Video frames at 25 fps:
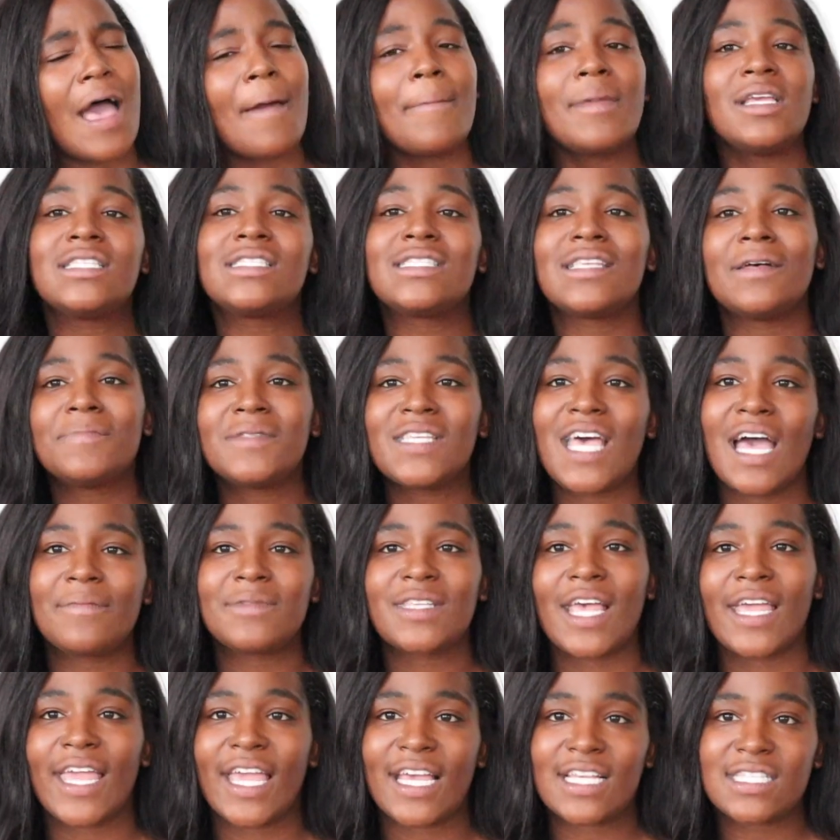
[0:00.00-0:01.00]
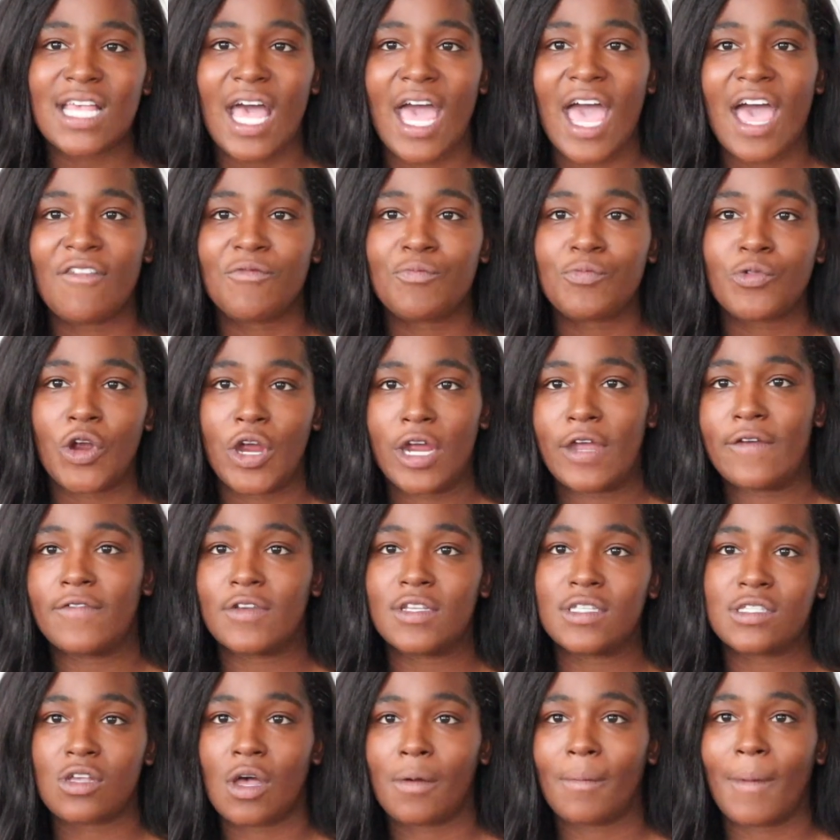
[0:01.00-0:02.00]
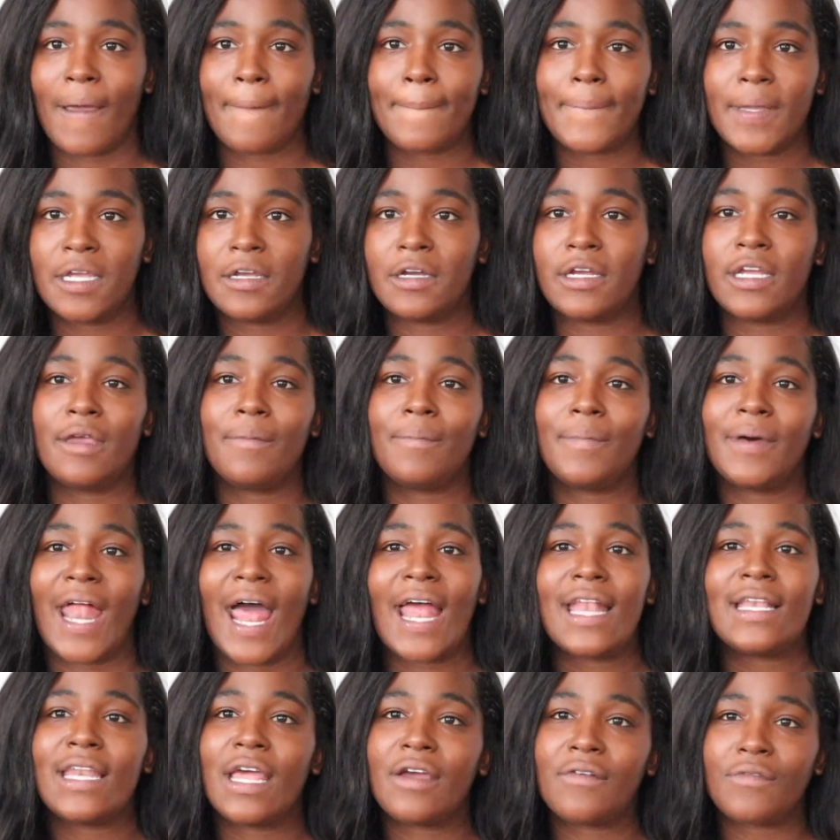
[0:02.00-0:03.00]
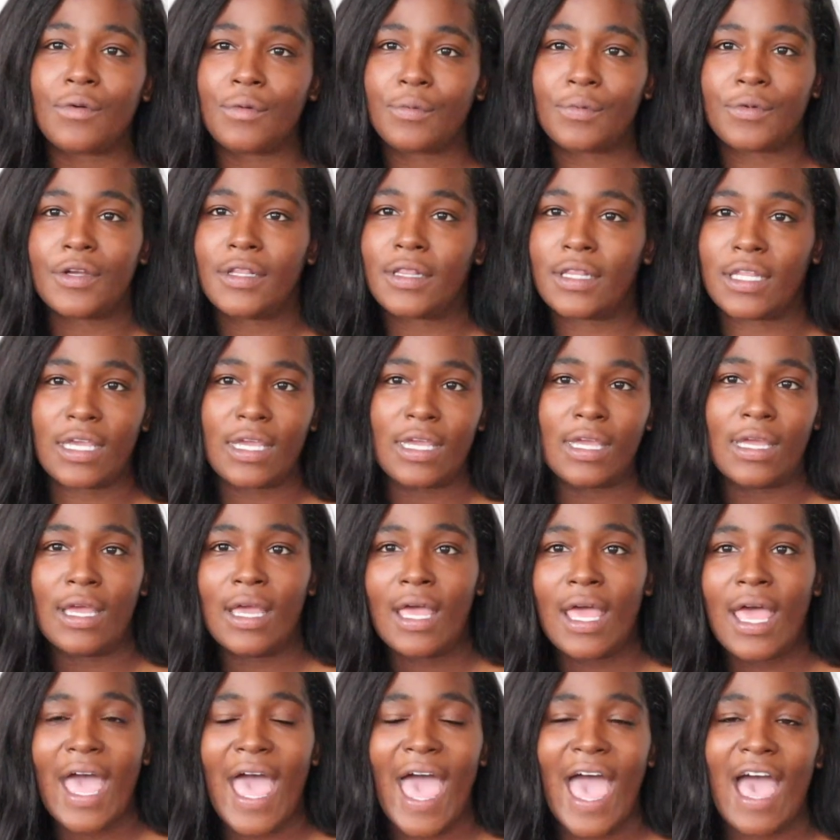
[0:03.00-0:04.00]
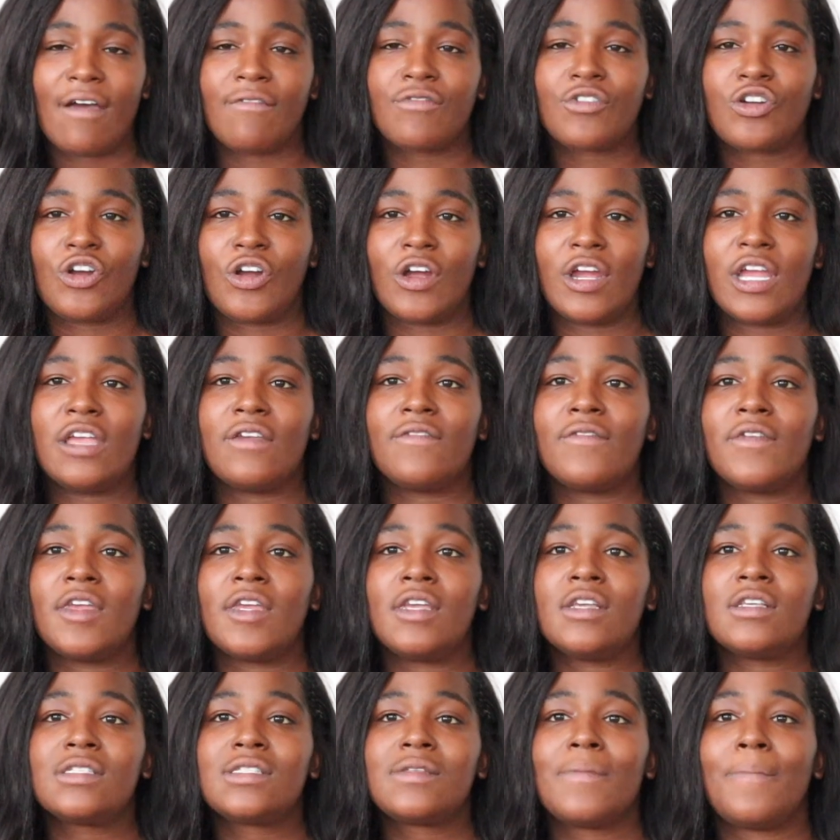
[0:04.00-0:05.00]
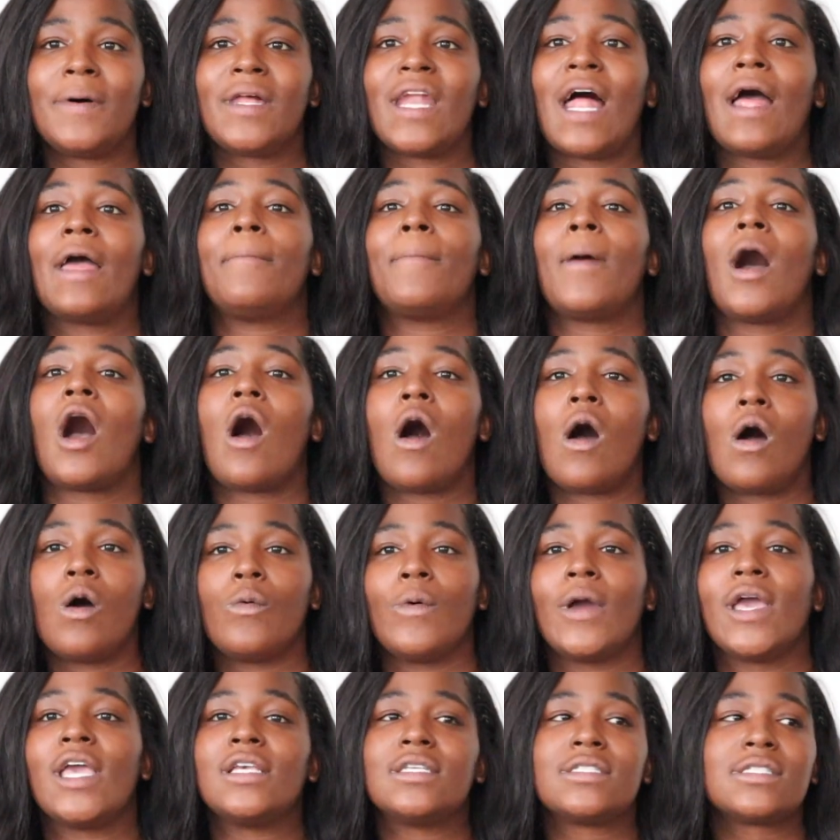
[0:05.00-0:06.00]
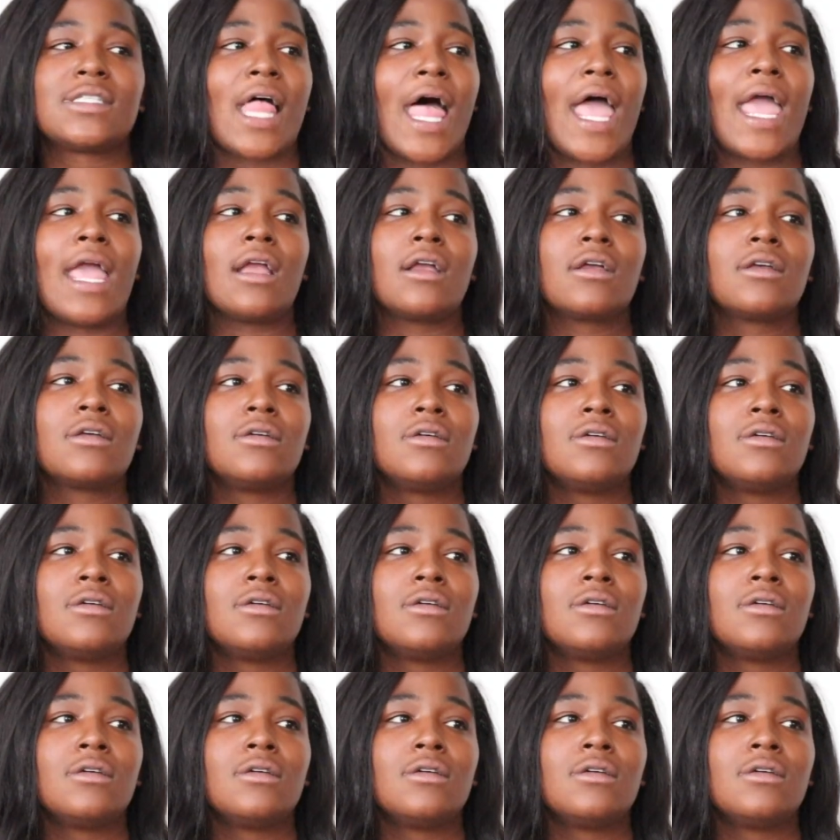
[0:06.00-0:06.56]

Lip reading: I mean, sometimes I guess I have cravings on my period, but I never really have cravings. But I'm always like,